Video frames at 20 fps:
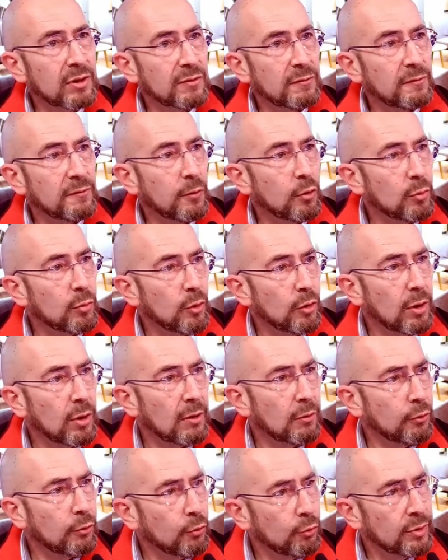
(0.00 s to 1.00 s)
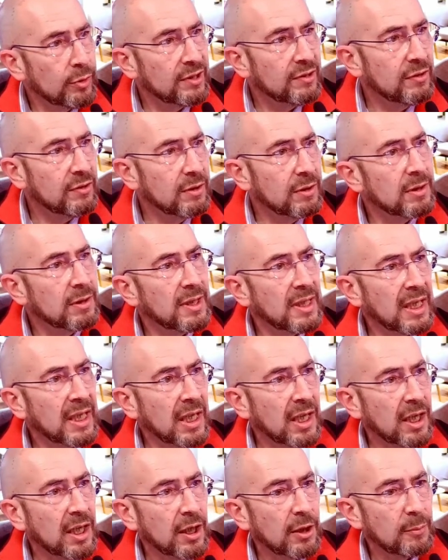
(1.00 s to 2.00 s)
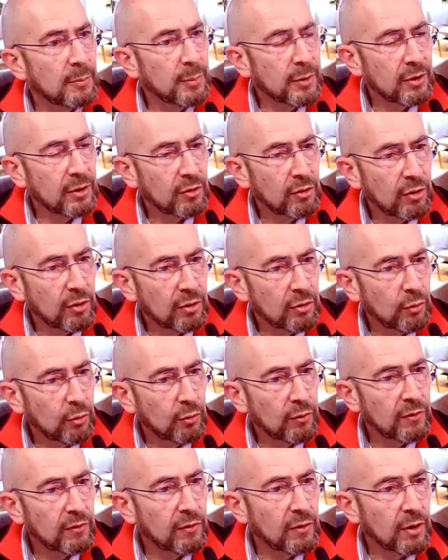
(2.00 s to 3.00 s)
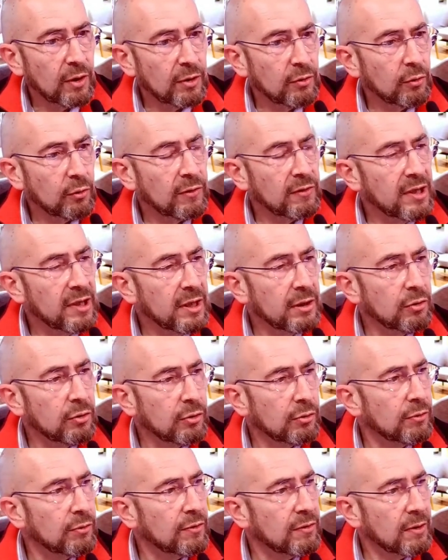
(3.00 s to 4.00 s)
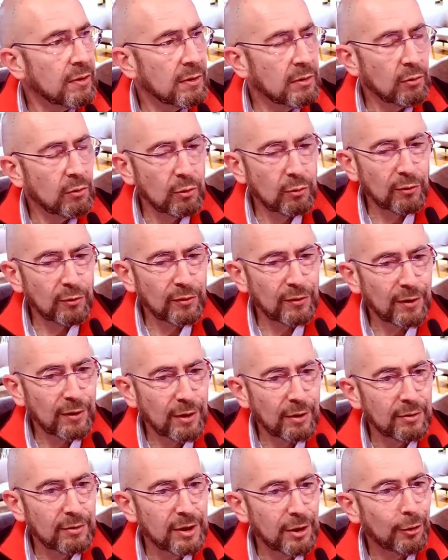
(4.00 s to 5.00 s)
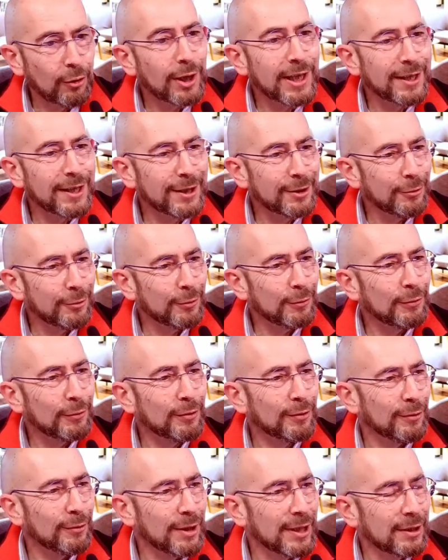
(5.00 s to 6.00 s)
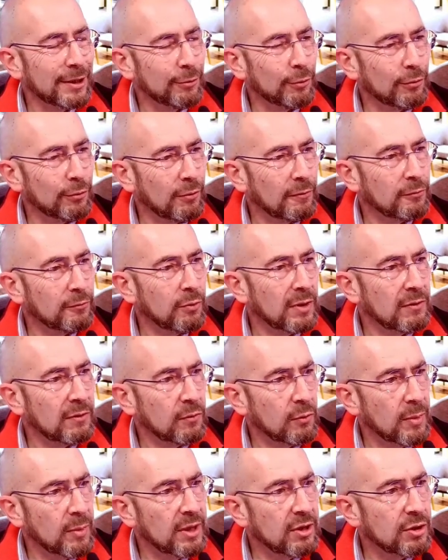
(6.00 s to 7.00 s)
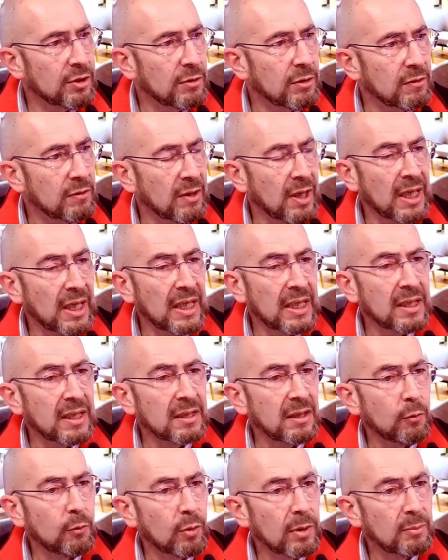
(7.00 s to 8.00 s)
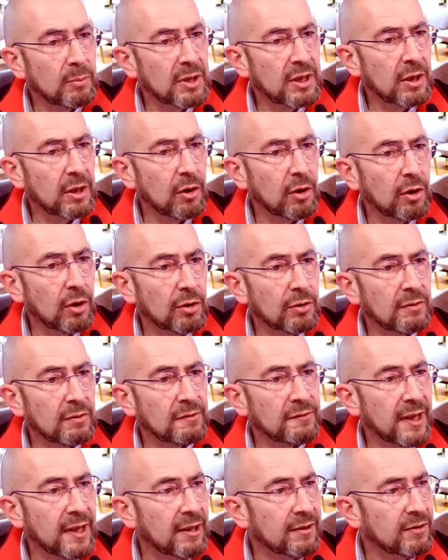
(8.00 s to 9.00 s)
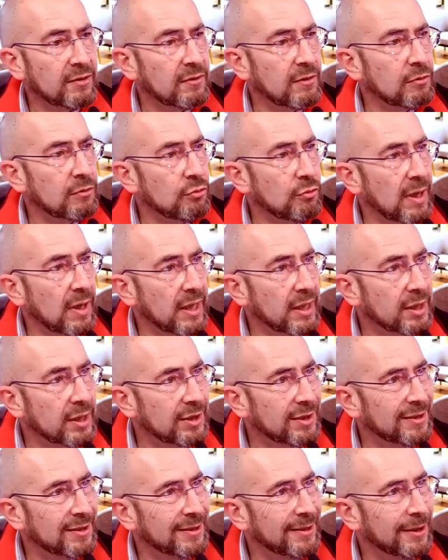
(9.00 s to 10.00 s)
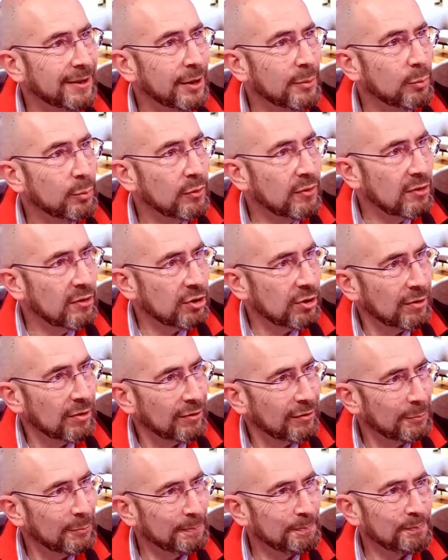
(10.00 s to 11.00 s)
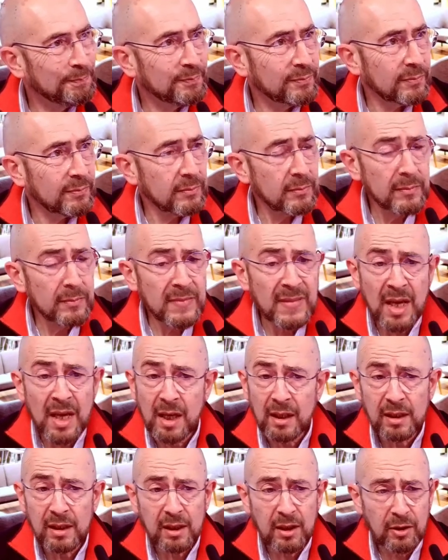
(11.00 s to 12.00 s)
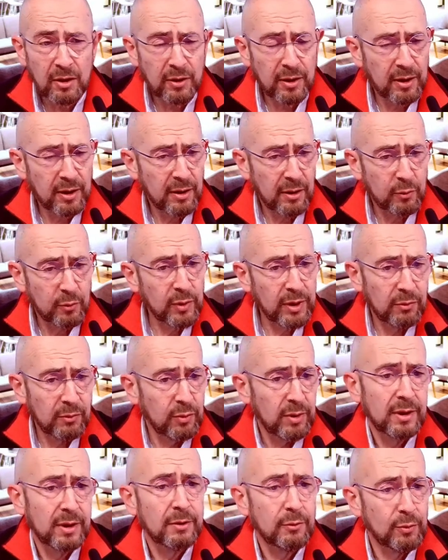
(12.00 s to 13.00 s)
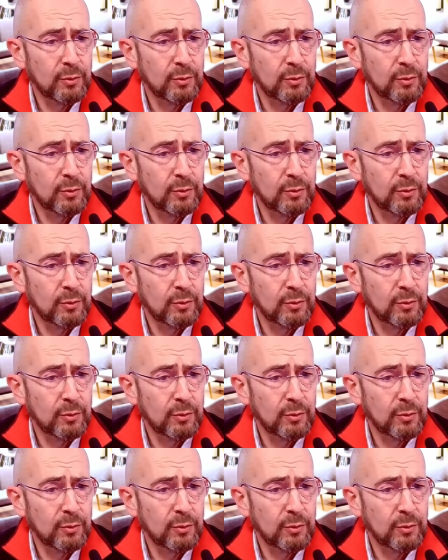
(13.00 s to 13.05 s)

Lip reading: formal authority. But those leaders, those young leaders, leaders of transformations, they will be on fast track positions, and we